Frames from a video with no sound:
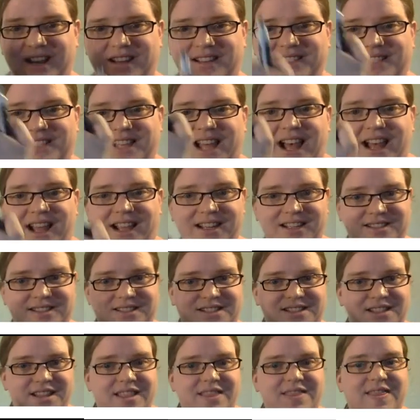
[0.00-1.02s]

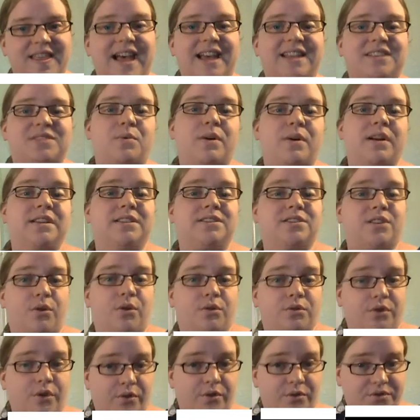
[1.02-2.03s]
signs. That's why it's
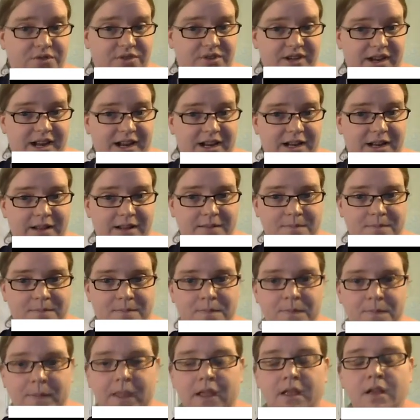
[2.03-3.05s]
called alternating.
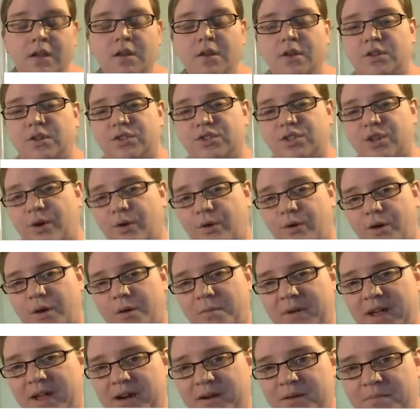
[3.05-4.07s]
So a
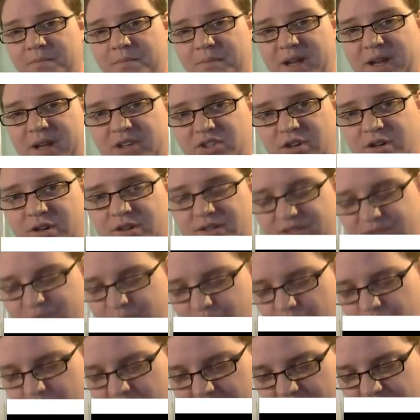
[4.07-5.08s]
better picture is the
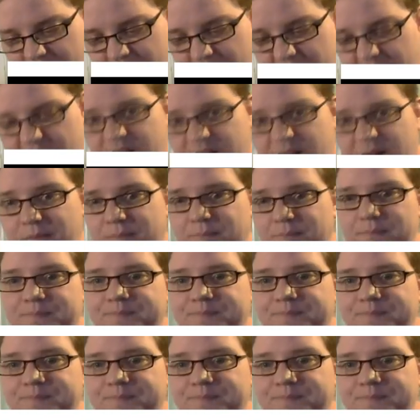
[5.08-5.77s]
one here,